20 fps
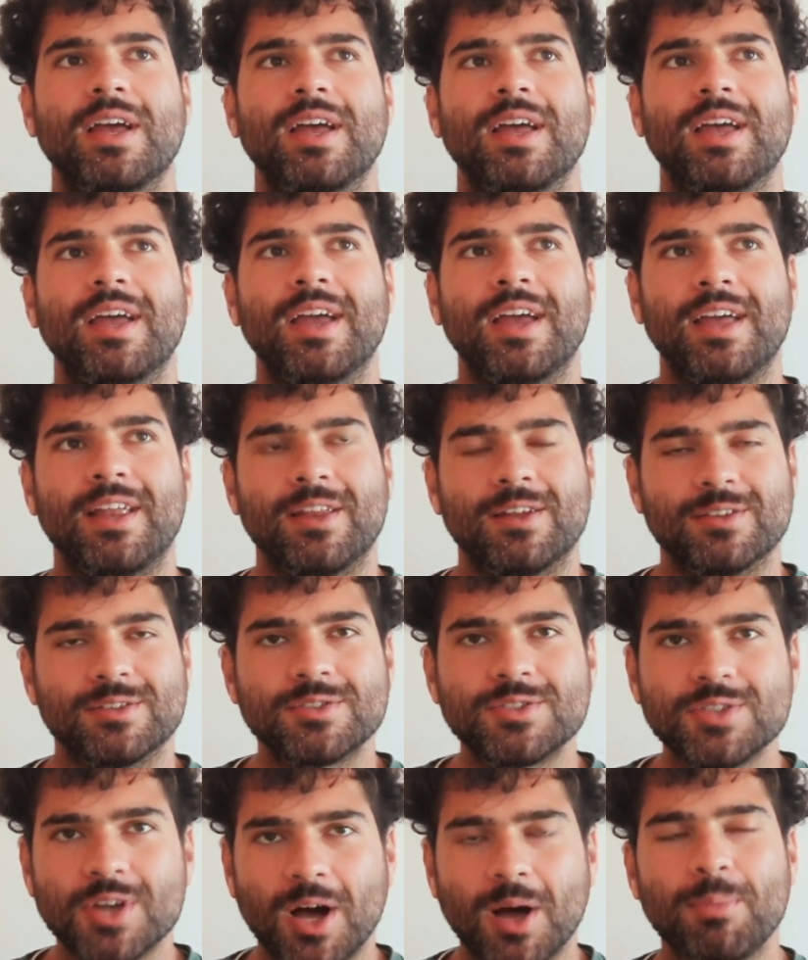And on
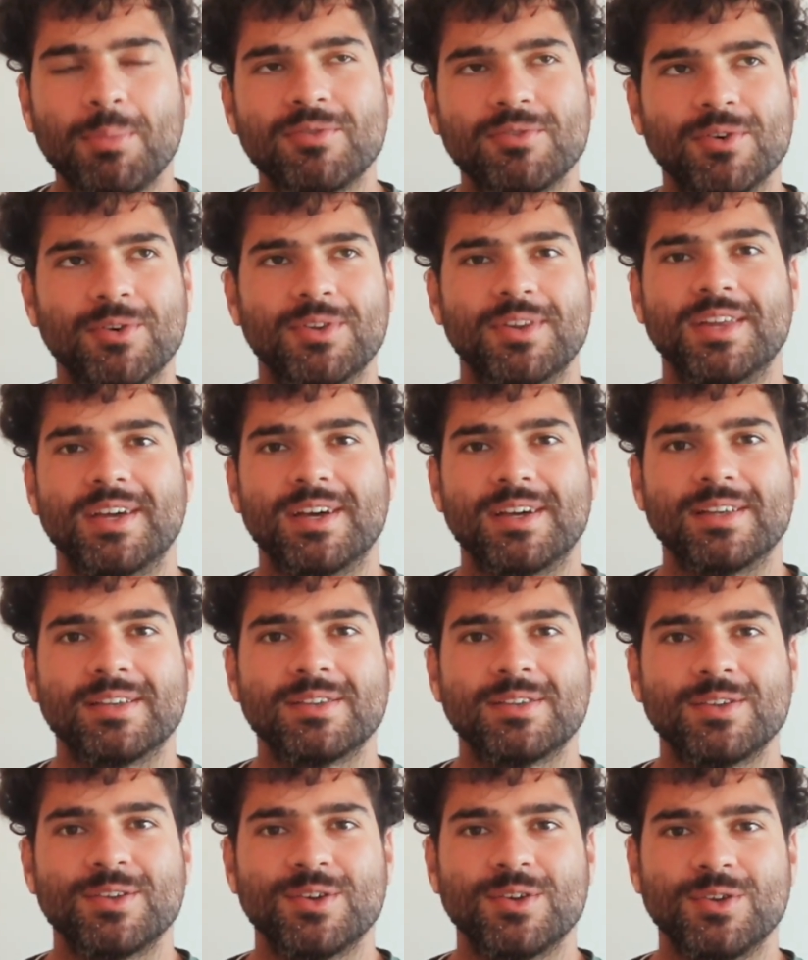top of all that,
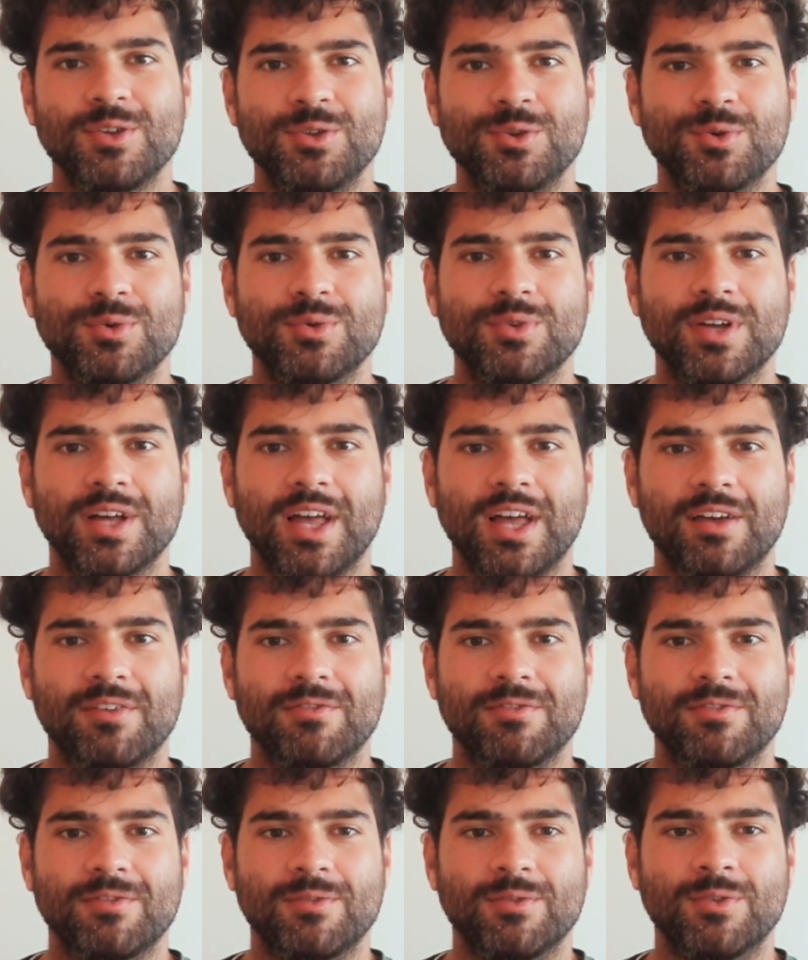you have
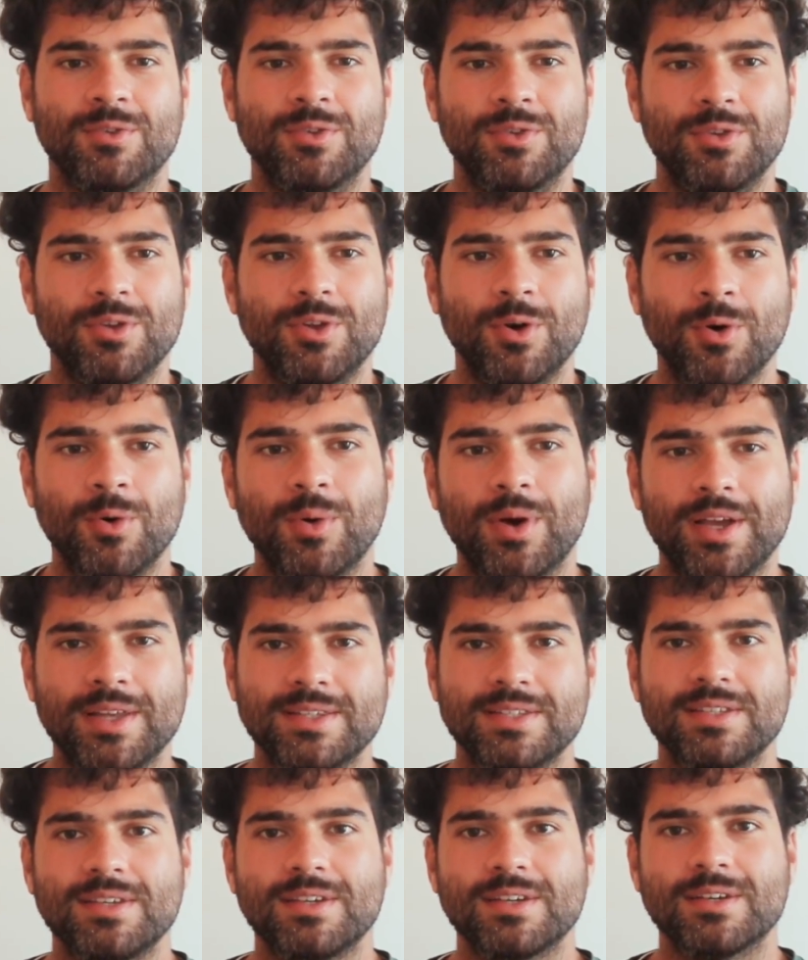no
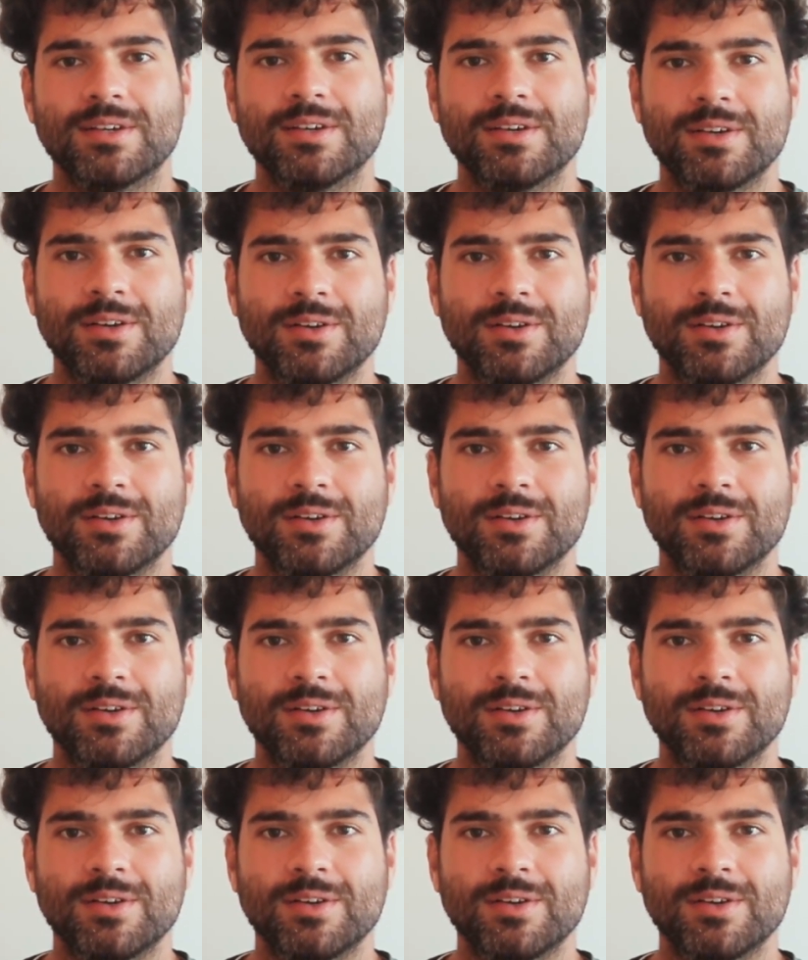idea,